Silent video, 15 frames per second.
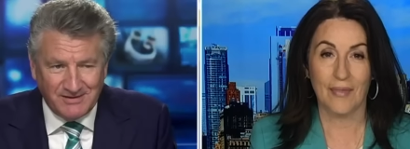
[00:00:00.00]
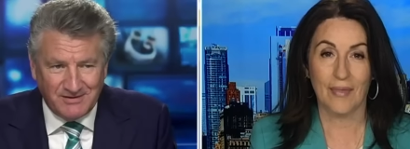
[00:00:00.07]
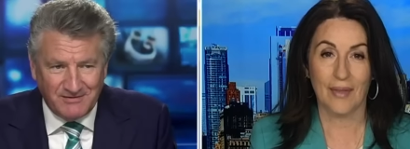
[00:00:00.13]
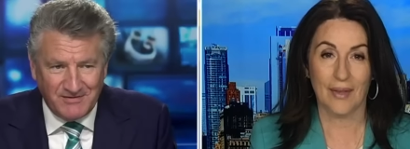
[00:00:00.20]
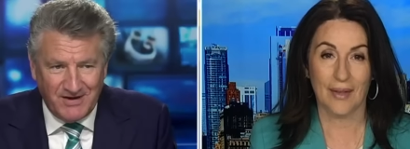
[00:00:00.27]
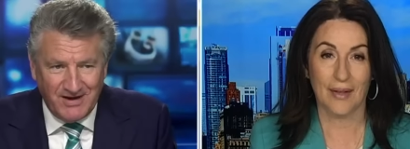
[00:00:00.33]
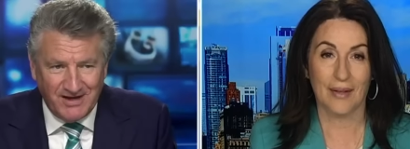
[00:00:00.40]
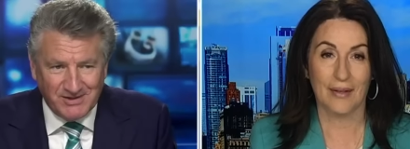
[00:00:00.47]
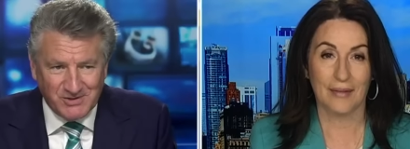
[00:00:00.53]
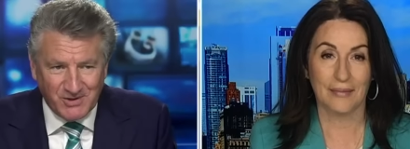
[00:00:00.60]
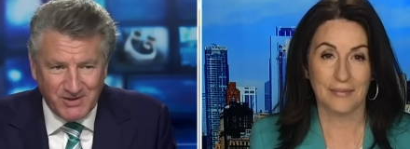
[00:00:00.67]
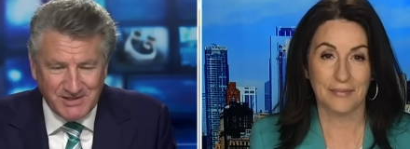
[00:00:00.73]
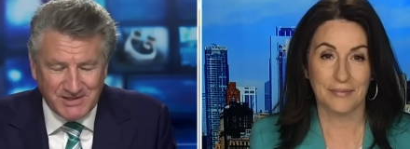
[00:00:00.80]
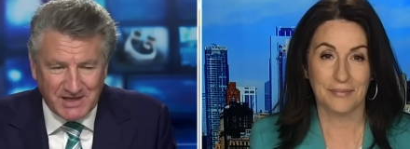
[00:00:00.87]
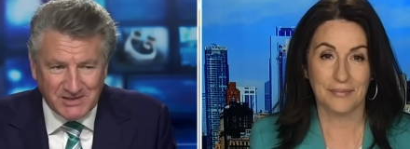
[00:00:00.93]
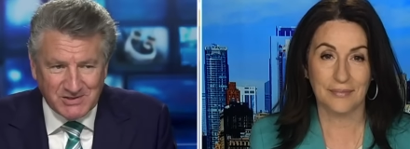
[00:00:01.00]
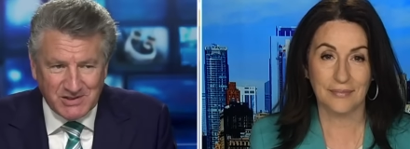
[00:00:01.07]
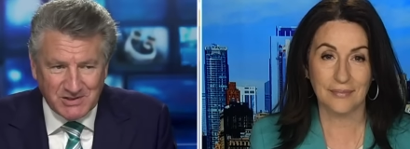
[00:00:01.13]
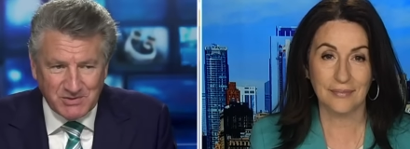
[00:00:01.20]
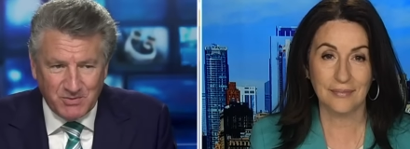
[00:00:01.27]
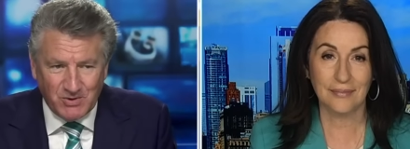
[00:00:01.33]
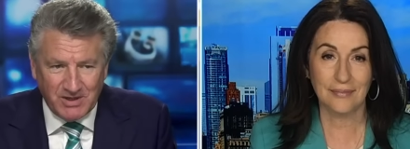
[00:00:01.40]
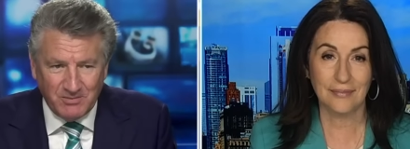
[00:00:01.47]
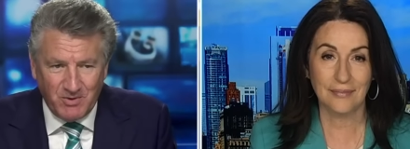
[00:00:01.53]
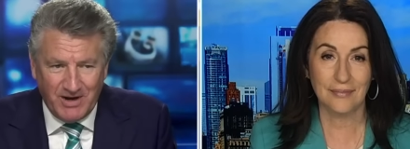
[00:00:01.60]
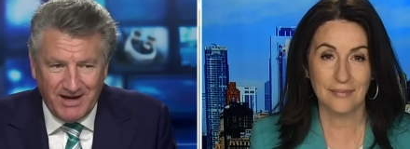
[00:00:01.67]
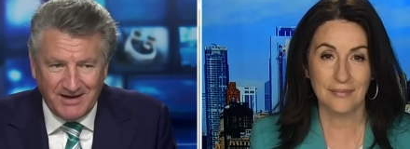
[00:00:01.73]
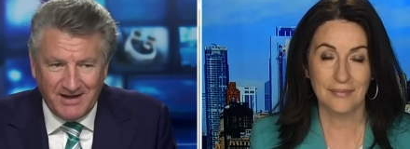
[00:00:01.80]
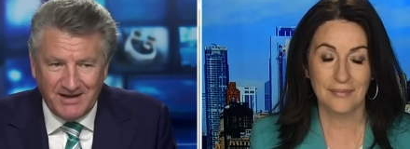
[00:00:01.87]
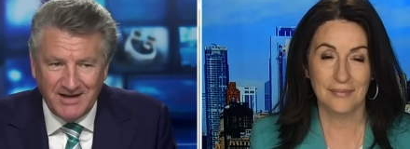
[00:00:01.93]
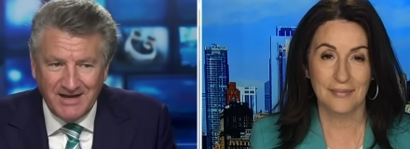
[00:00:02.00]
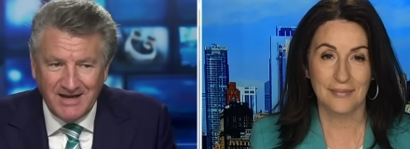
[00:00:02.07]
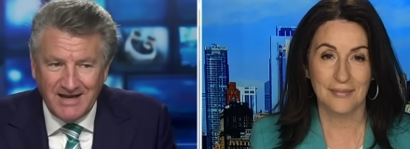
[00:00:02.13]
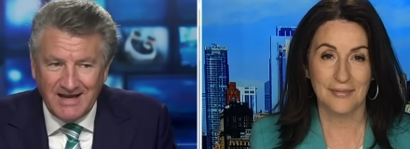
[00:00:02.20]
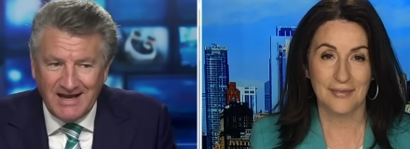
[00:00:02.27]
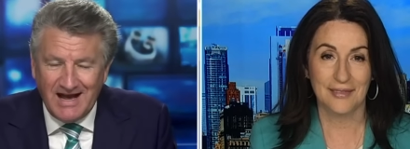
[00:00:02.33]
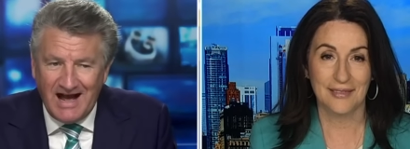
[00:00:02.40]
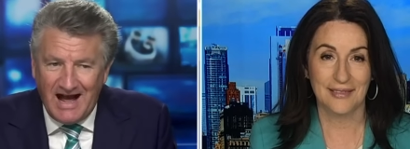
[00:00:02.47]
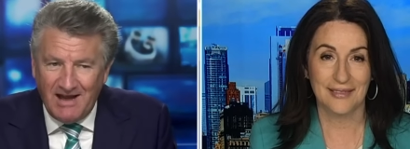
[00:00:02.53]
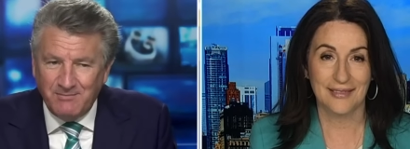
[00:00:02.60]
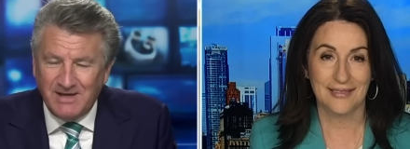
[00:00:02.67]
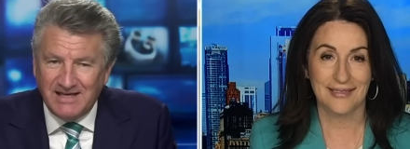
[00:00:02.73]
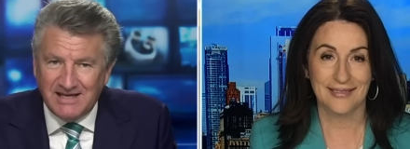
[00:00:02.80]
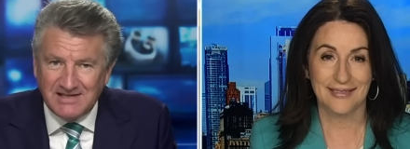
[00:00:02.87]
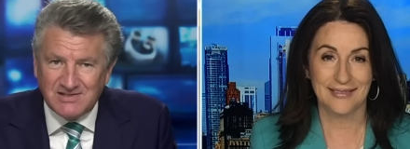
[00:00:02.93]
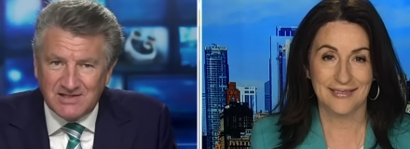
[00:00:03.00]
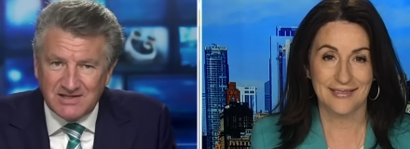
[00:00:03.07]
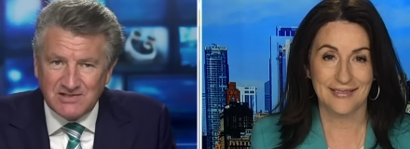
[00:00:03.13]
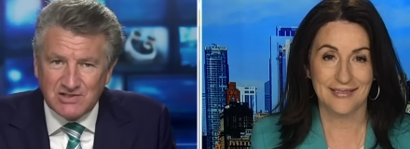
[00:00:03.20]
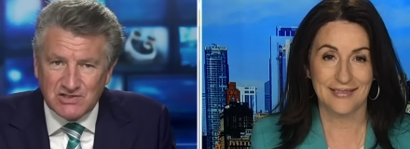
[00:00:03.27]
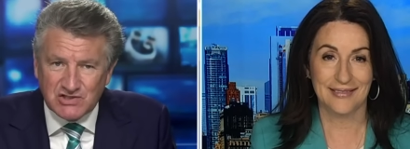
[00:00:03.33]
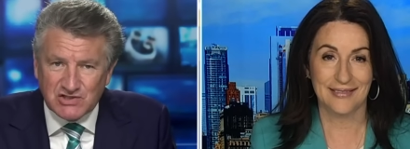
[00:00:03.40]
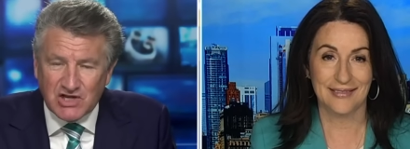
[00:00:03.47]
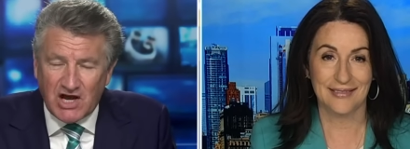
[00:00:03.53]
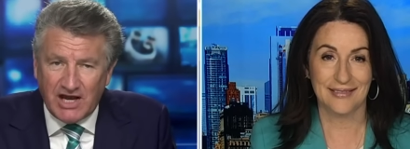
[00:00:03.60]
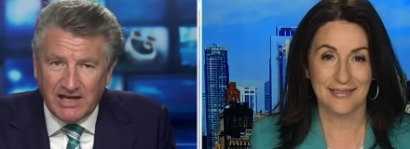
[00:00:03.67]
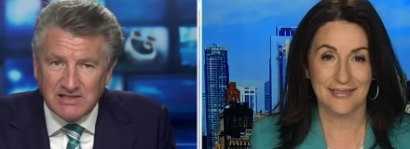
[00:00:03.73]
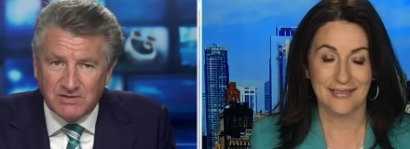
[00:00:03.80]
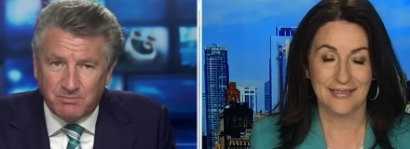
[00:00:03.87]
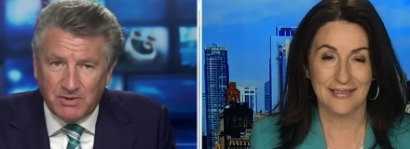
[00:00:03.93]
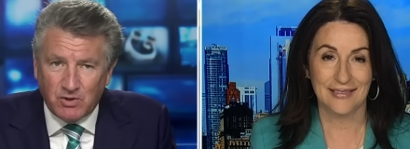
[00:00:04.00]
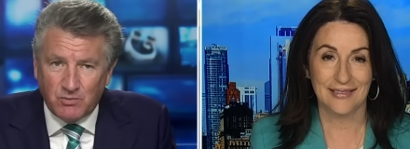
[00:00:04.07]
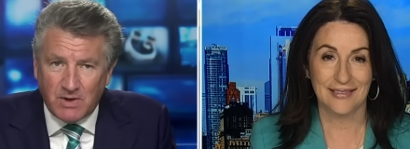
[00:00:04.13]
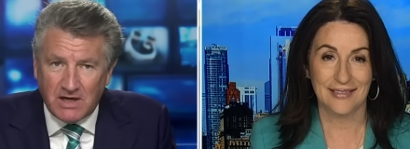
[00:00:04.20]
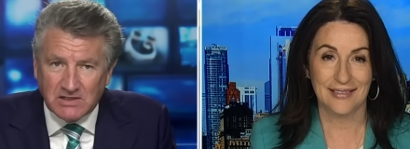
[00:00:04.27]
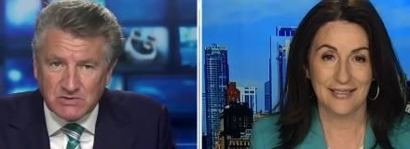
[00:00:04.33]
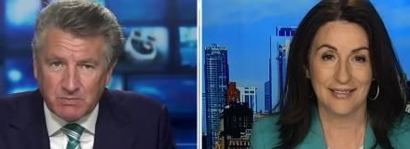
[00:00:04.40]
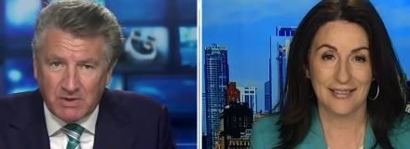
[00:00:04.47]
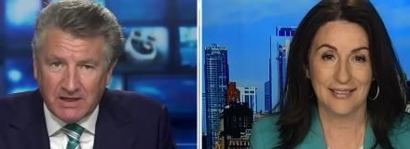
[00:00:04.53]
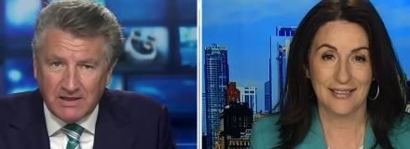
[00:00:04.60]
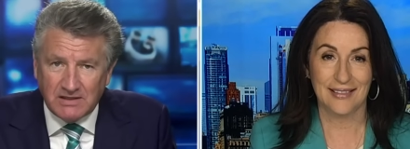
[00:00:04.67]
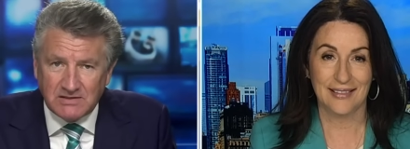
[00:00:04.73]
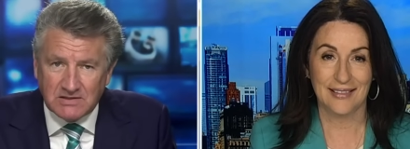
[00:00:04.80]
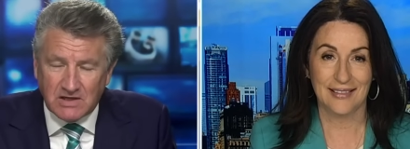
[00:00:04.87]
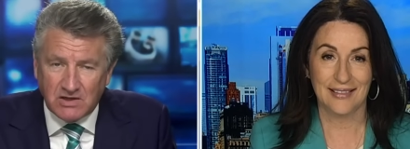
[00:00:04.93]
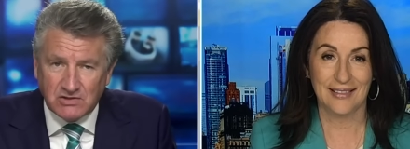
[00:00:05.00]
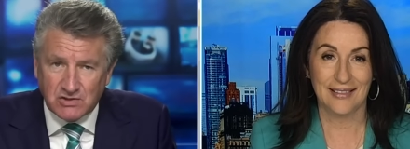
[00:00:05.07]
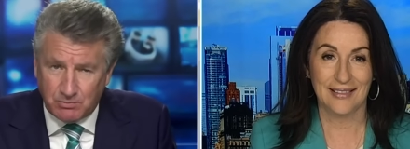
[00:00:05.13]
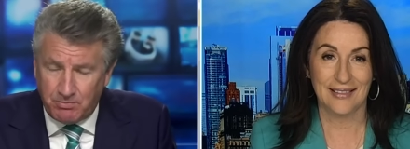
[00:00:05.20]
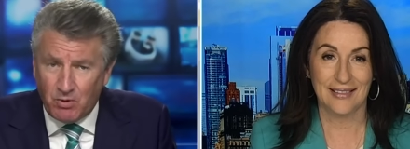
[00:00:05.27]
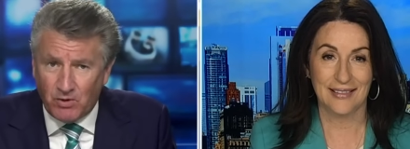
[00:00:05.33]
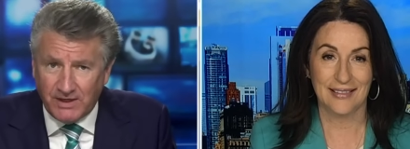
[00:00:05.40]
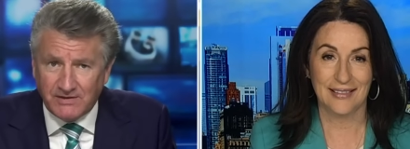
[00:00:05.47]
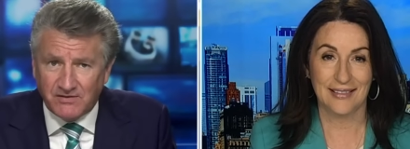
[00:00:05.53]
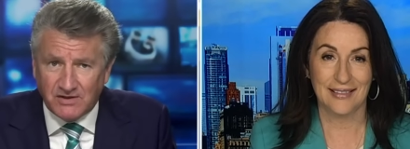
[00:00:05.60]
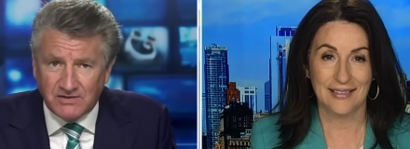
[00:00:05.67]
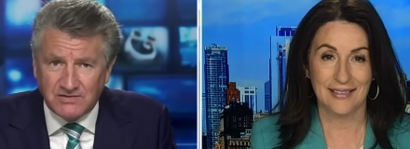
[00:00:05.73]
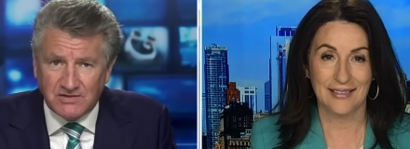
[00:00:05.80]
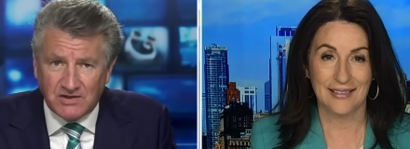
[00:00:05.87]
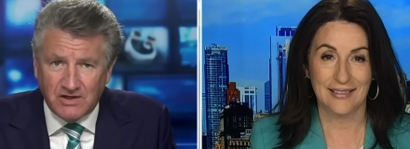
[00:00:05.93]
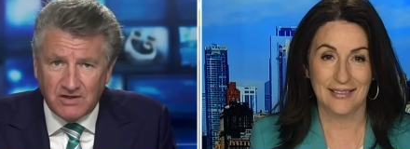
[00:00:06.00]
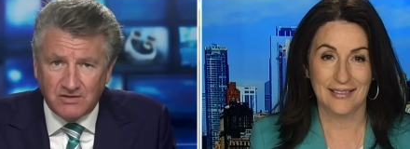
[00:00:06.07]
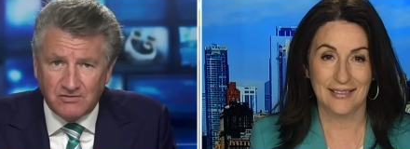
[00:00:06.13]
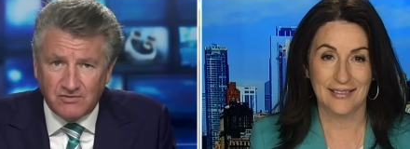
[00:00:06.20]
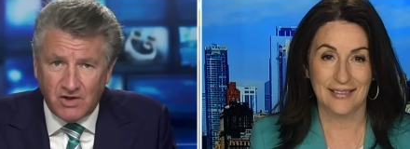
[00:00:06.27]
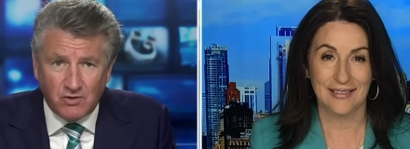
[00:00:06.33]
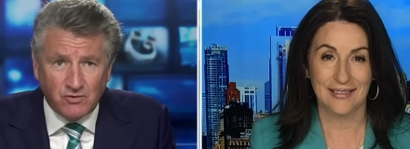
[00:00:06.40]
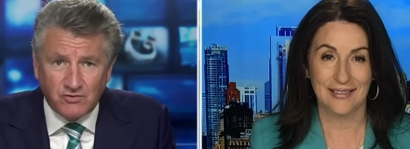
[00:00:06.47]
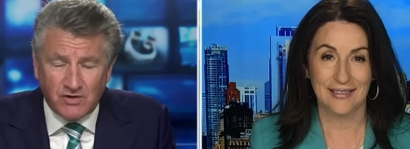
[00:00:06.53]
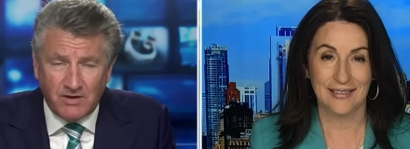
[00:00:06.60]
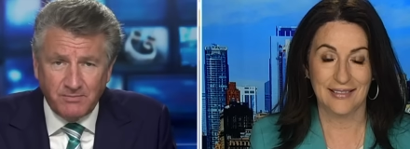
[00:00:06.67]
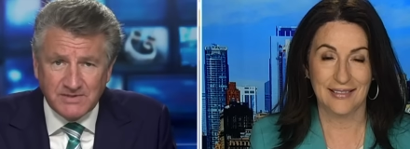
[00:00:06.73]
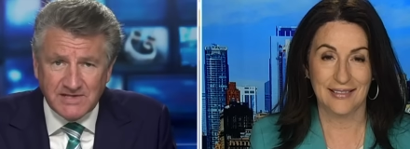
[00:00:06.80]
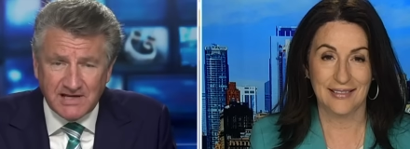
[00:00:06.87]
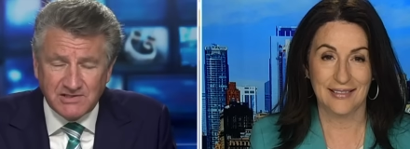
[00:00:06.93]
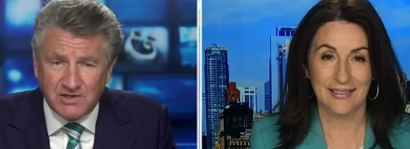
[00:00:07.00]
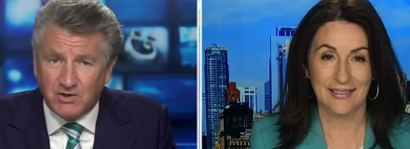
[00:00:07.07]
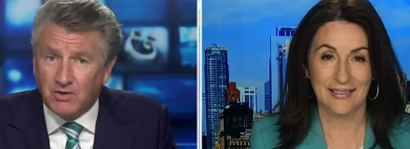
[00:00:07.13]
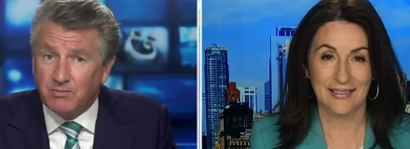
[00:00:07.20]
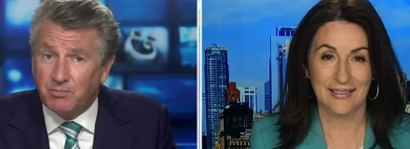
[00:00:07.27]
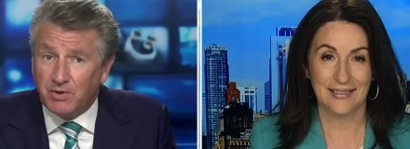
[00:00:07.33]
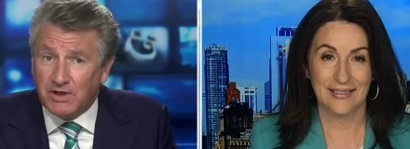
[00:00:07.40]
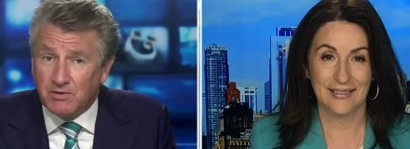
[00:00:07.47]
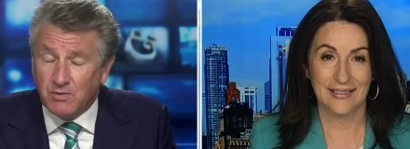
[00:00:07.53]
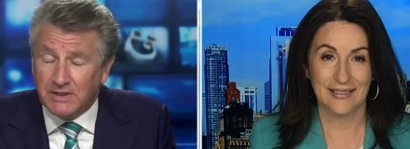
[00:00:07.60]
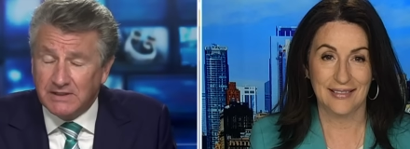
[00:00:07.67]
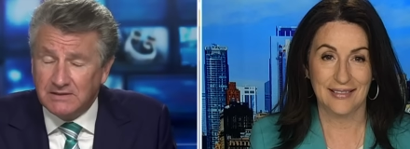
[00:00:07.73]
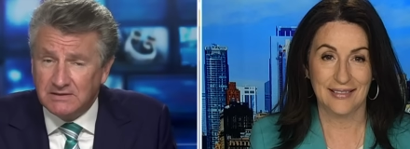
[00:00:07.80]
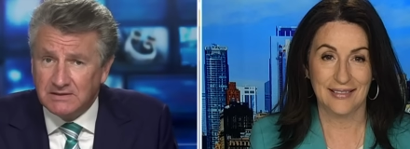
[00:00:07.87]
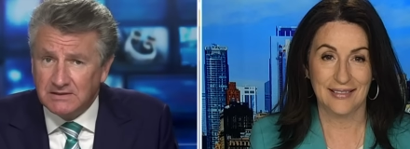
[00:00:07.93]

Speaker 1: Devine joins us this morning. Miranda, I mean, is this a sign to Bill Maher's play uh, to point that uh, Donald Trump is actually doing pretty well?